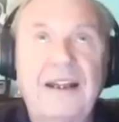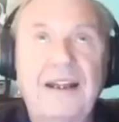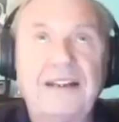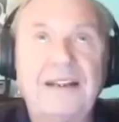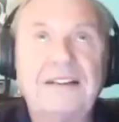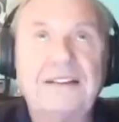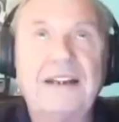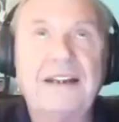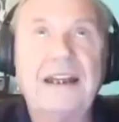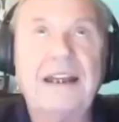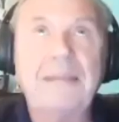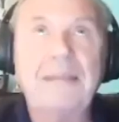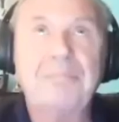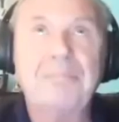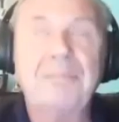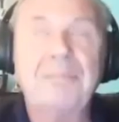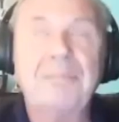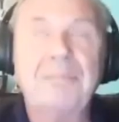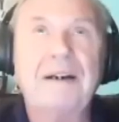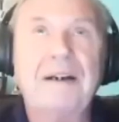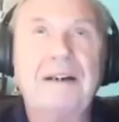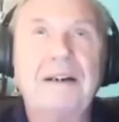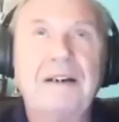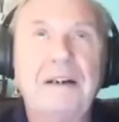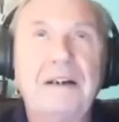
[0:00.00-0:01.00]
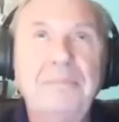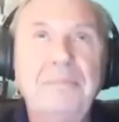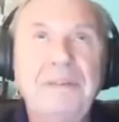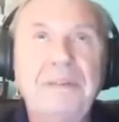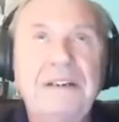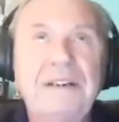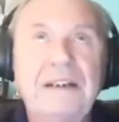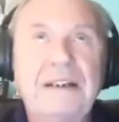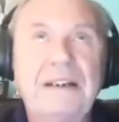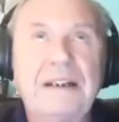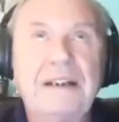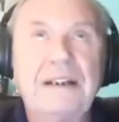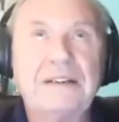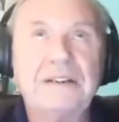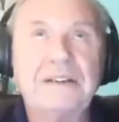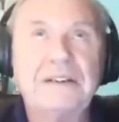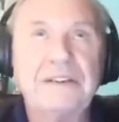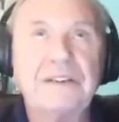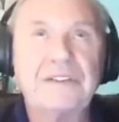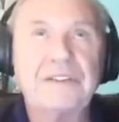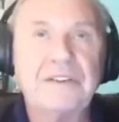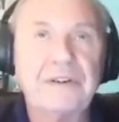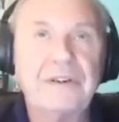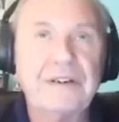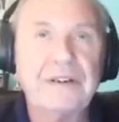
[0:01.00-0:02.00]
type company that
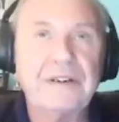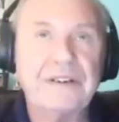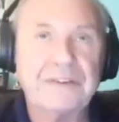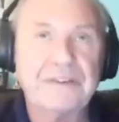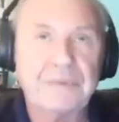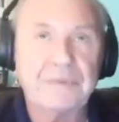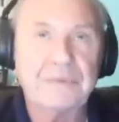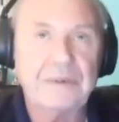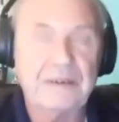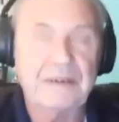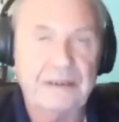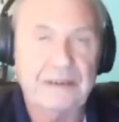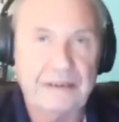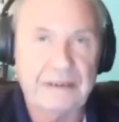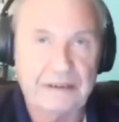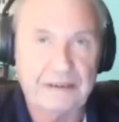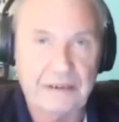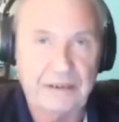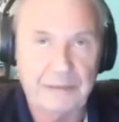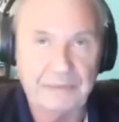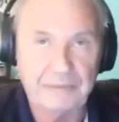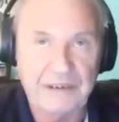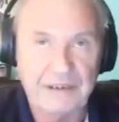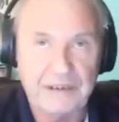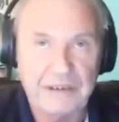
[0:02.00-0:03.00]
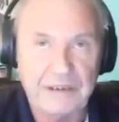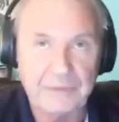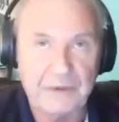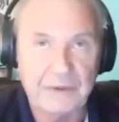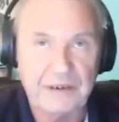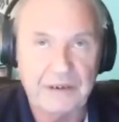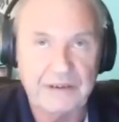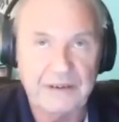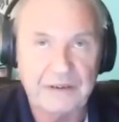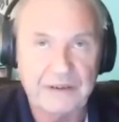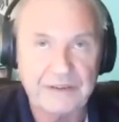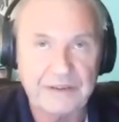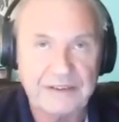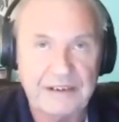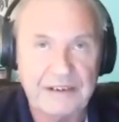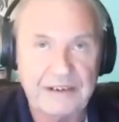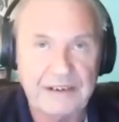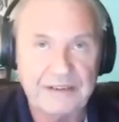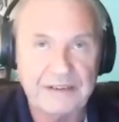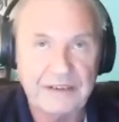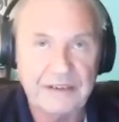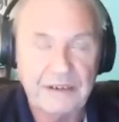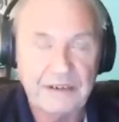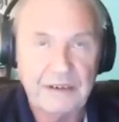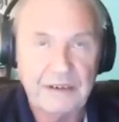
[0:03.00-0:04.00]
insurance companies were in those days